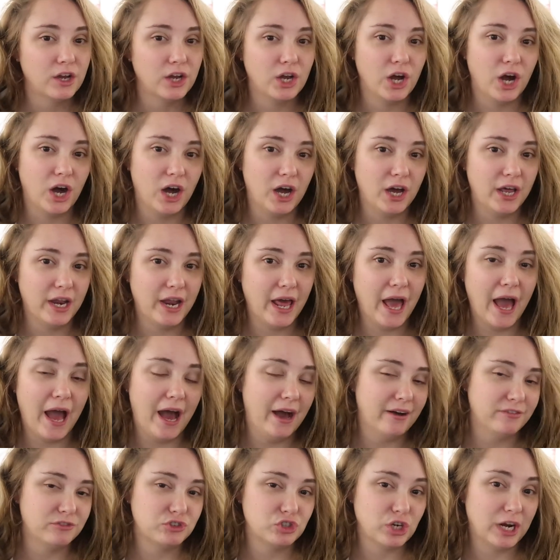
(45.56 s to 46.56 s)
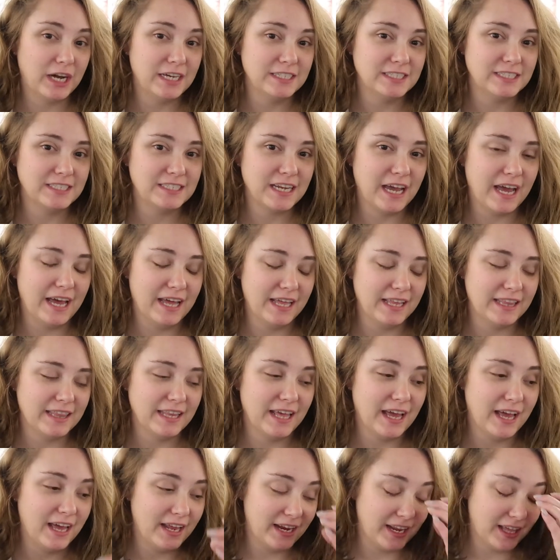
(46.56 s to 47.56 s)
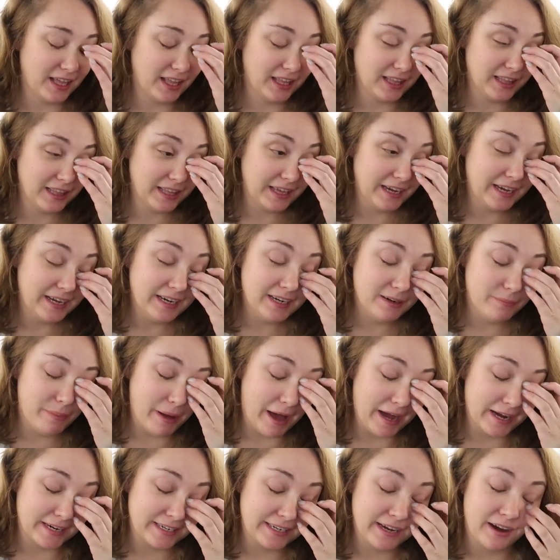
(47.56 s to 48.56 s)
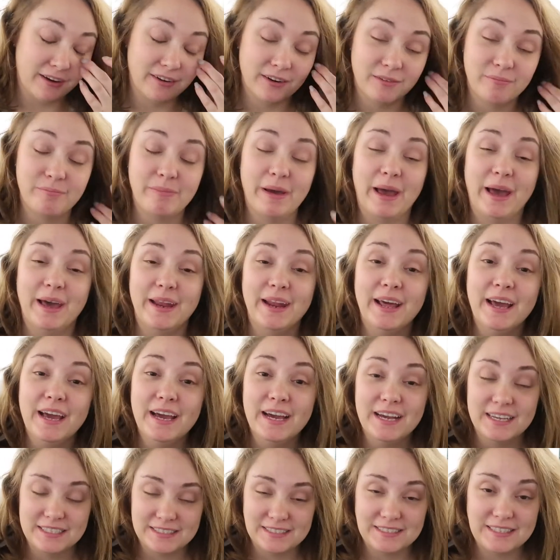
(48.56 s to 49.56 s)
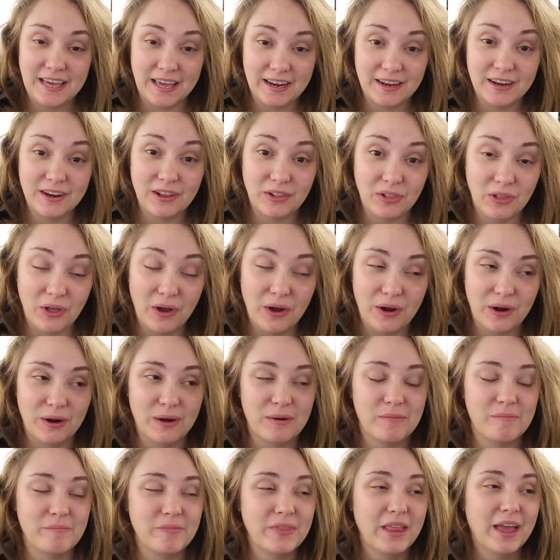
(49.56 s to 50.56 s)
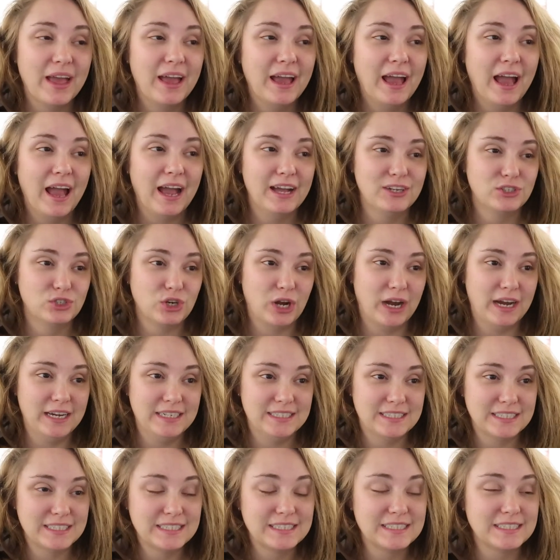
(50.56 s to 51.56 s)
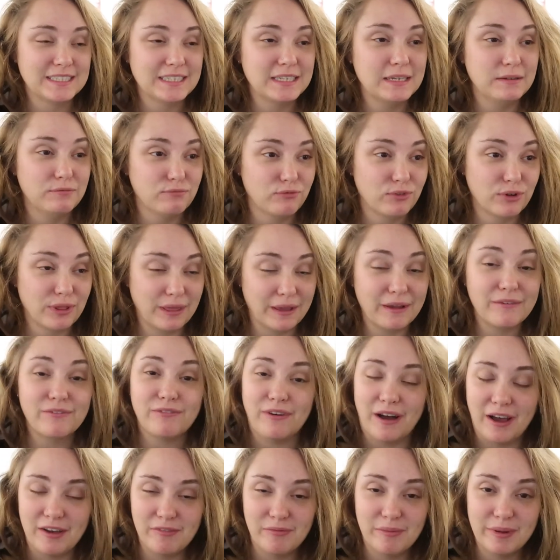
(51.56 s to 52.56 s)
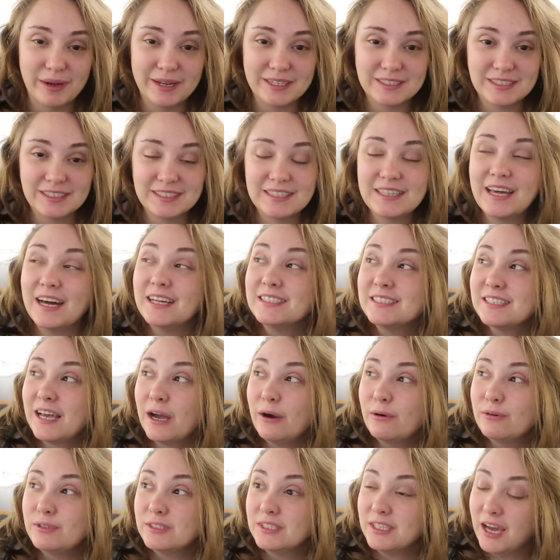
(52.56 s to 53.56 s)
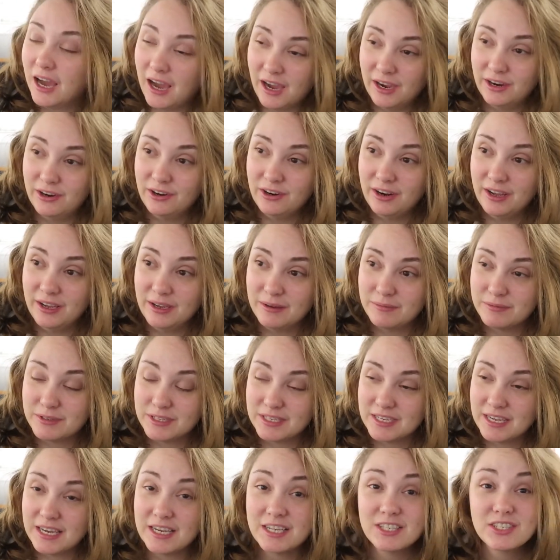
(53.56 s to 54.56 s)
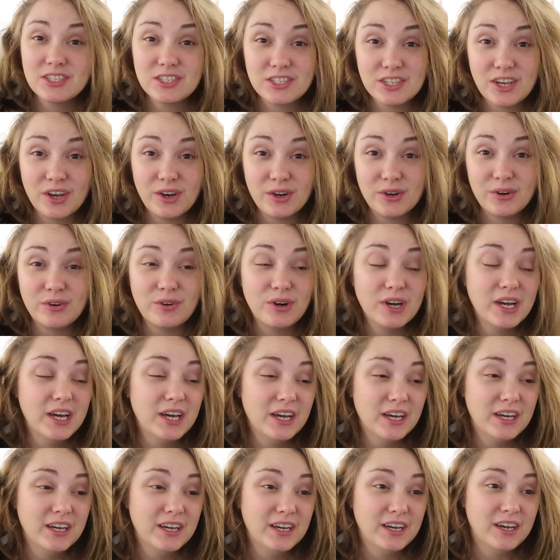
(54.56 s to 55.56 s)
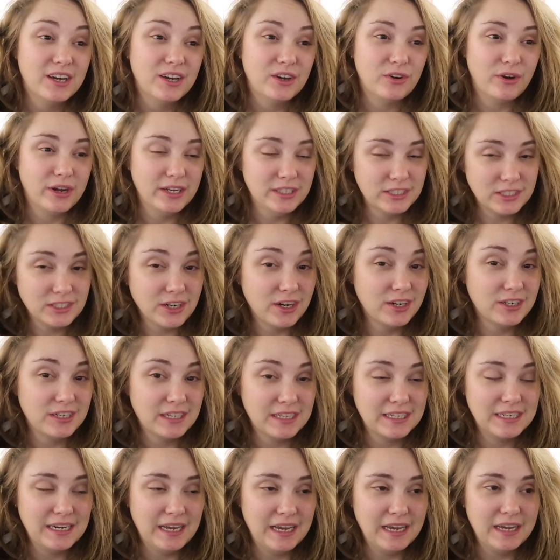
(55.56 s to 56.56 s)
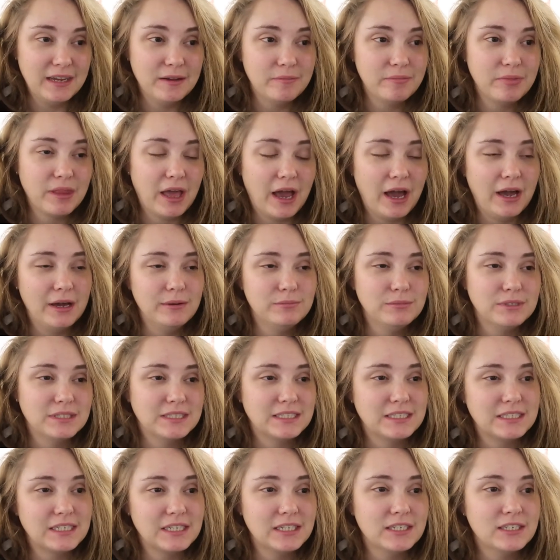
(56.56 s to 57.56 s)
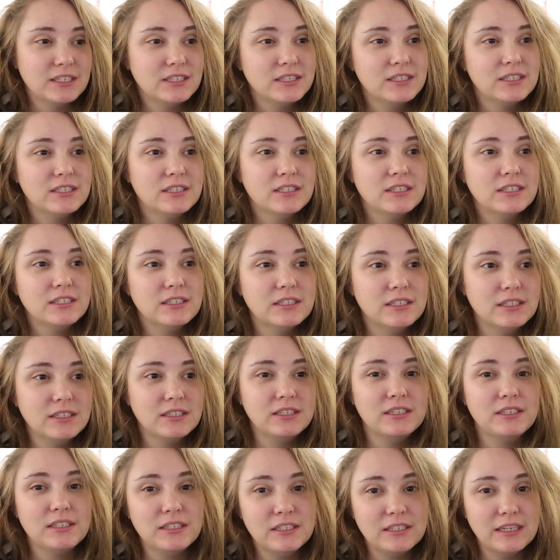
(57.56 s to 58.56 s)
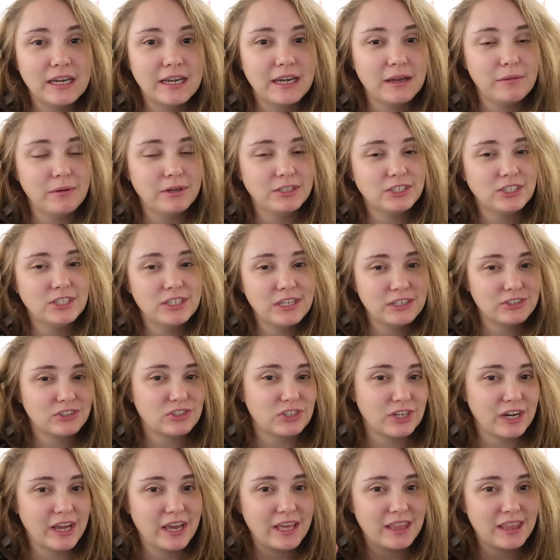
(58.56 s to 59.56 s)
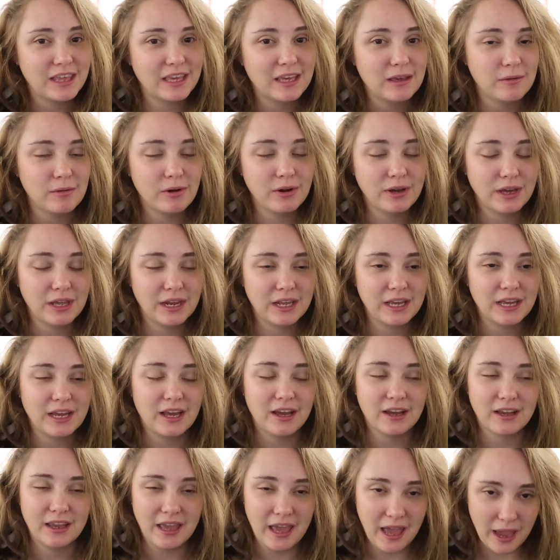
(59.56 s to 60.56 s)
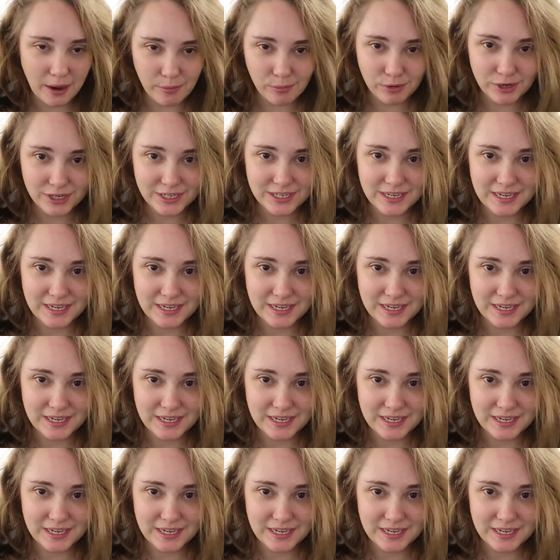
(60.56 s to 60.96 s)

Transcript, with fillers: got half dressed, and then laid back down in bed, set an alarm, and tried to sleep for like five minutes. That's how tired I am today. So great start to the day. I'm still, like I mentioned yesterday, thinking about getting a camera